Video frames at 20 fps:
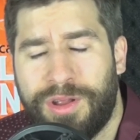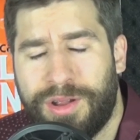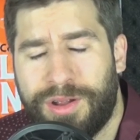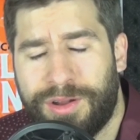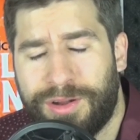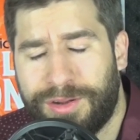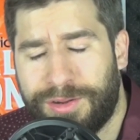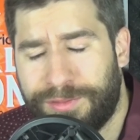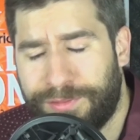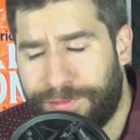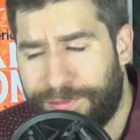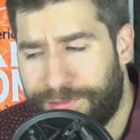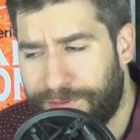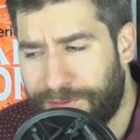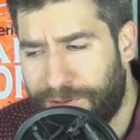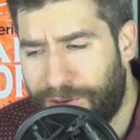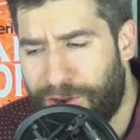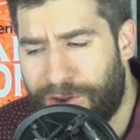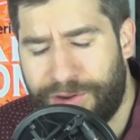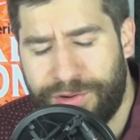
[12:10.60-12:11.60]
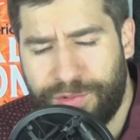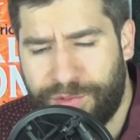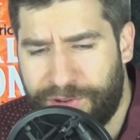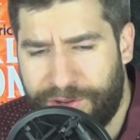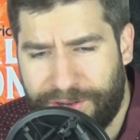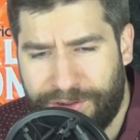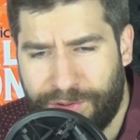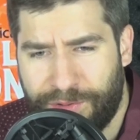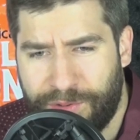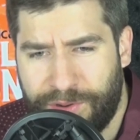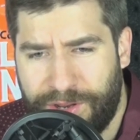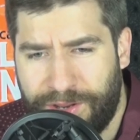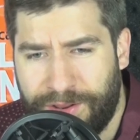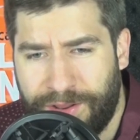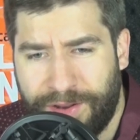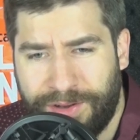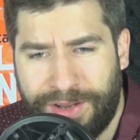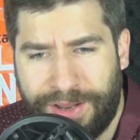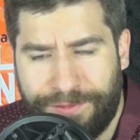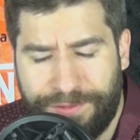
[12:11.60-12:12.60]
of contradictory
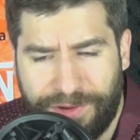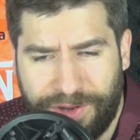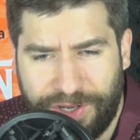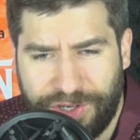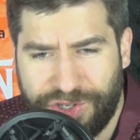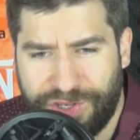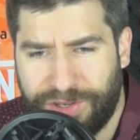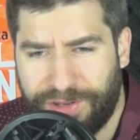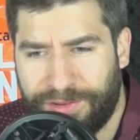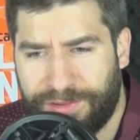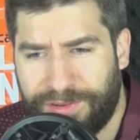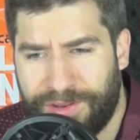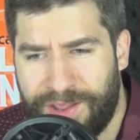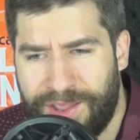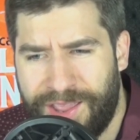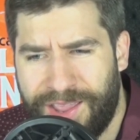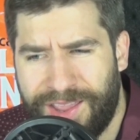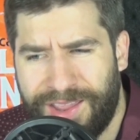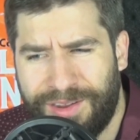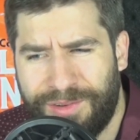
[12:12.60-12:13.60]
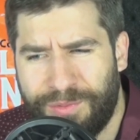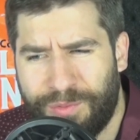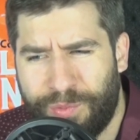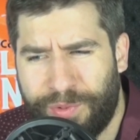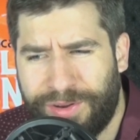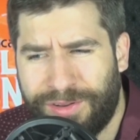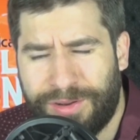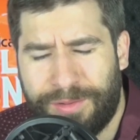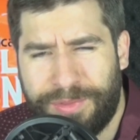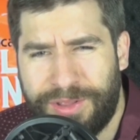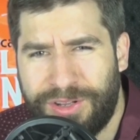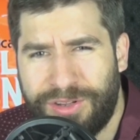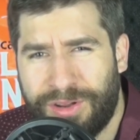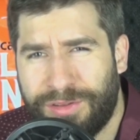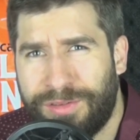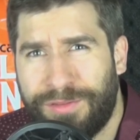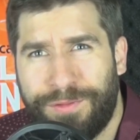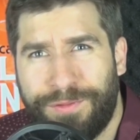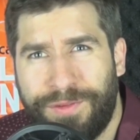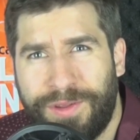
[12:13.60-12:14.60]
definitions, and when something
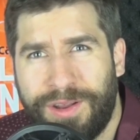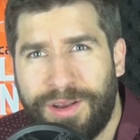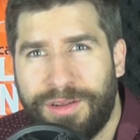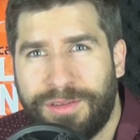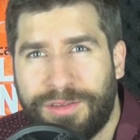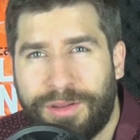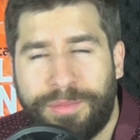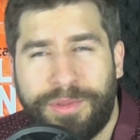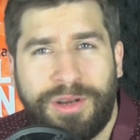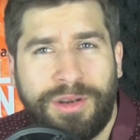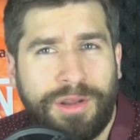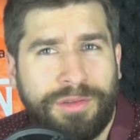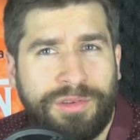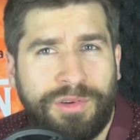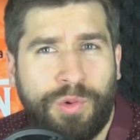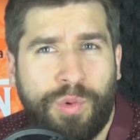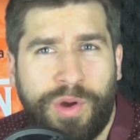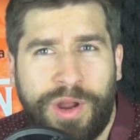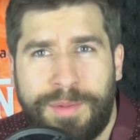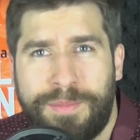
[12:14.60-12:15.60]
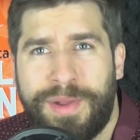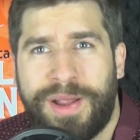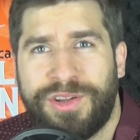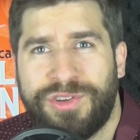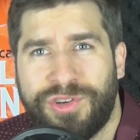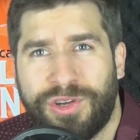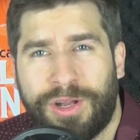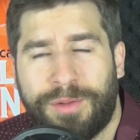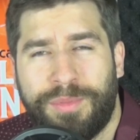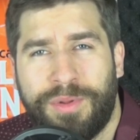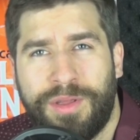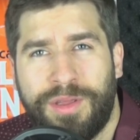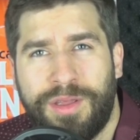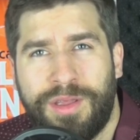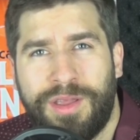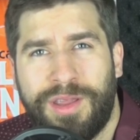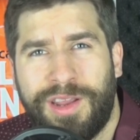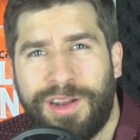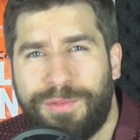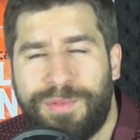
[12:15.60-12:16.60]
doesn't fit, something doesn't quite match up,
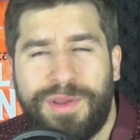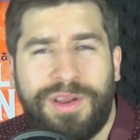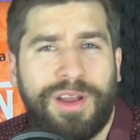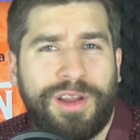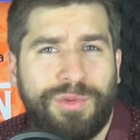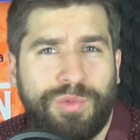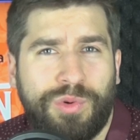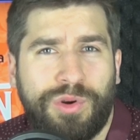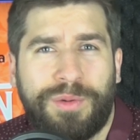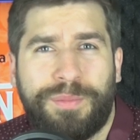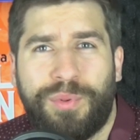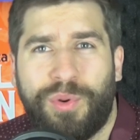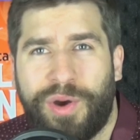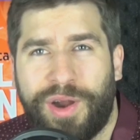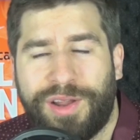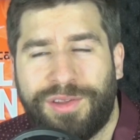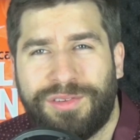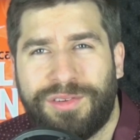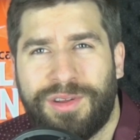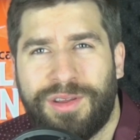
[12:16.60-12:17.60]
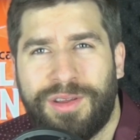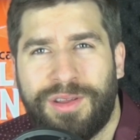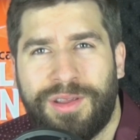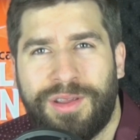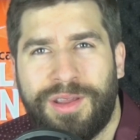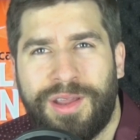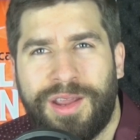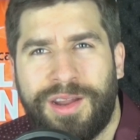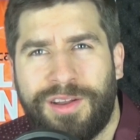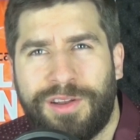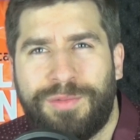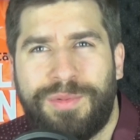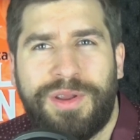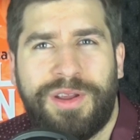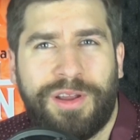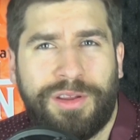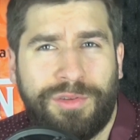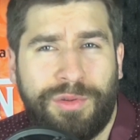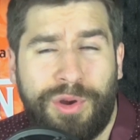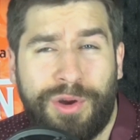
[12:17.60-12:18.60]
it's because we're oppressed. And it's
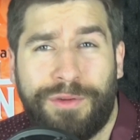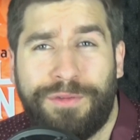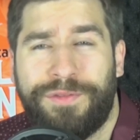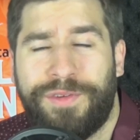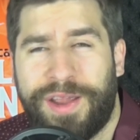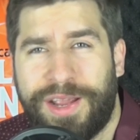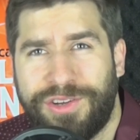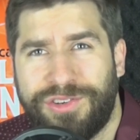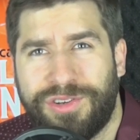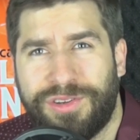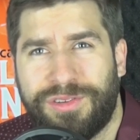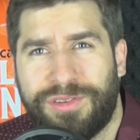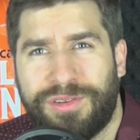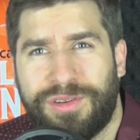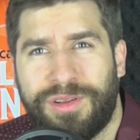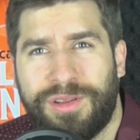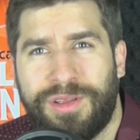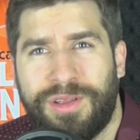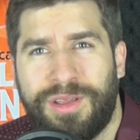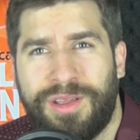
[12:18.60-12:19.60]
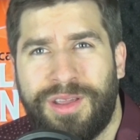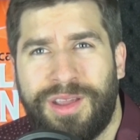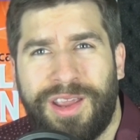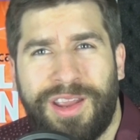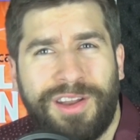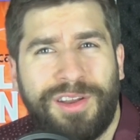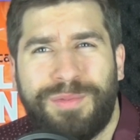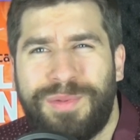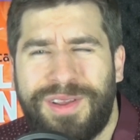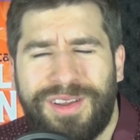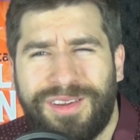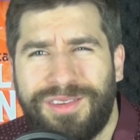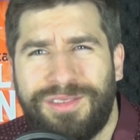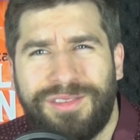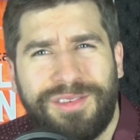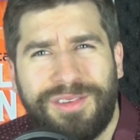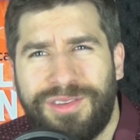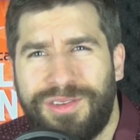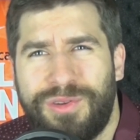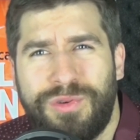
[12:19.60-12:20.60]
because you're a fascist. And it's
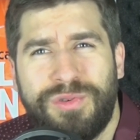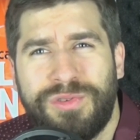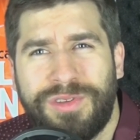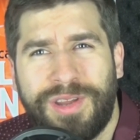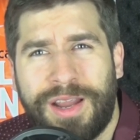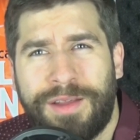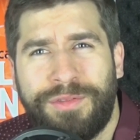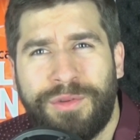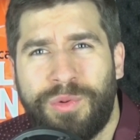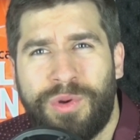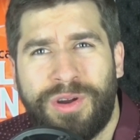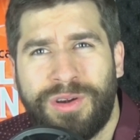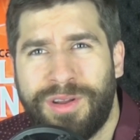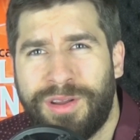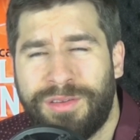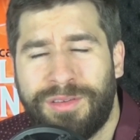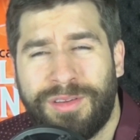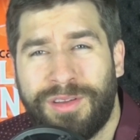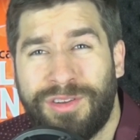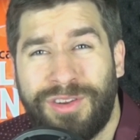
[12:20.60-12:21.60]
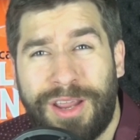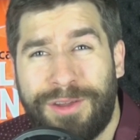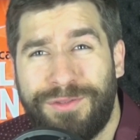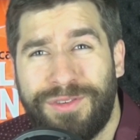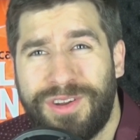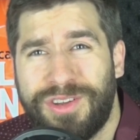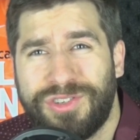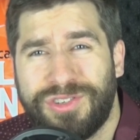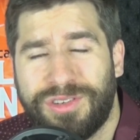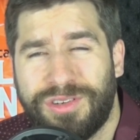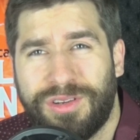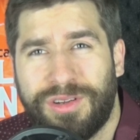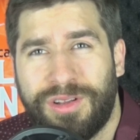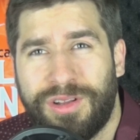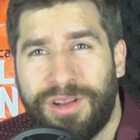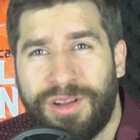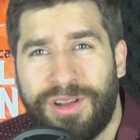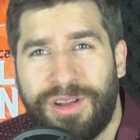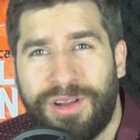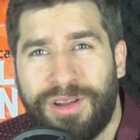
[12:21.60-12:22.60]
because you just have the wrong definition.
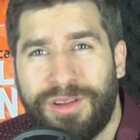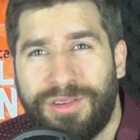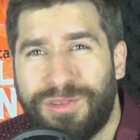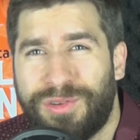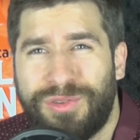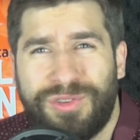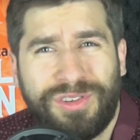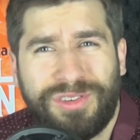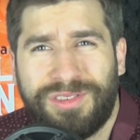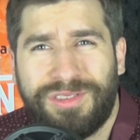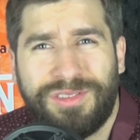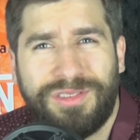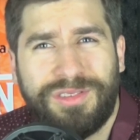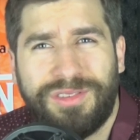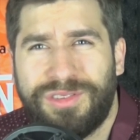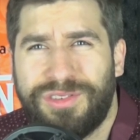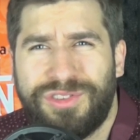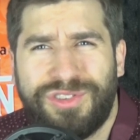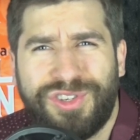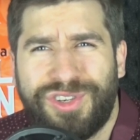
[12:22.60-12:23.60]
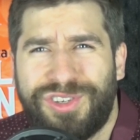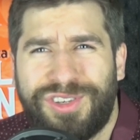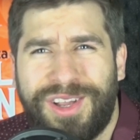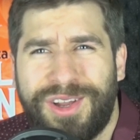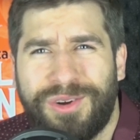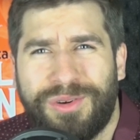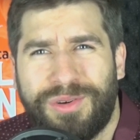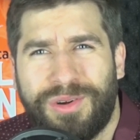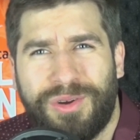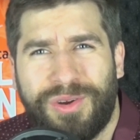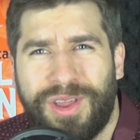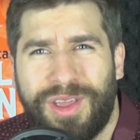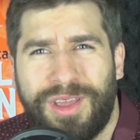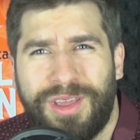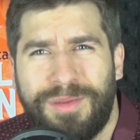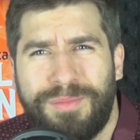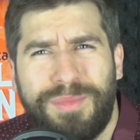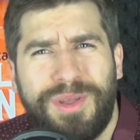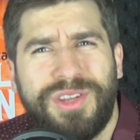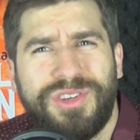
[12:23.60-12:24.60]
So just chill out, okay?
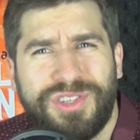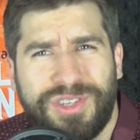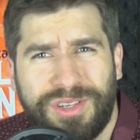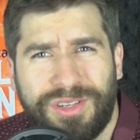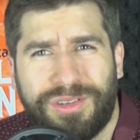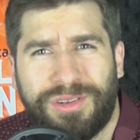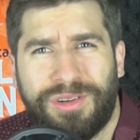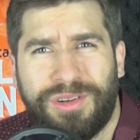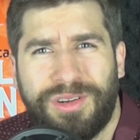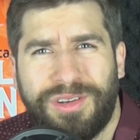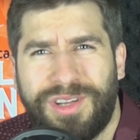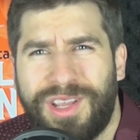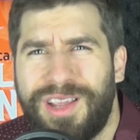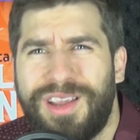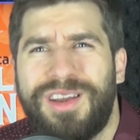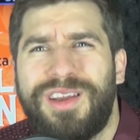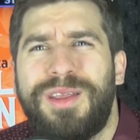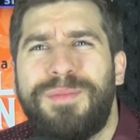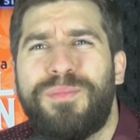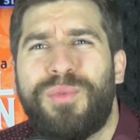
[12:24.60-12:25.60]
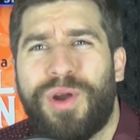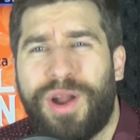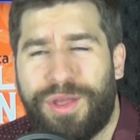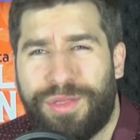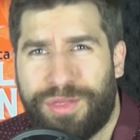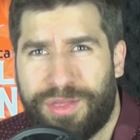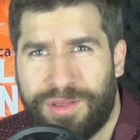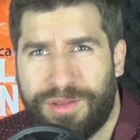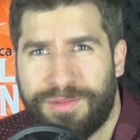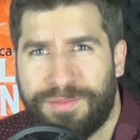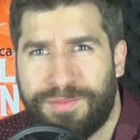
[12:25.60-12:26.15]
Be chill. Take a deep breath.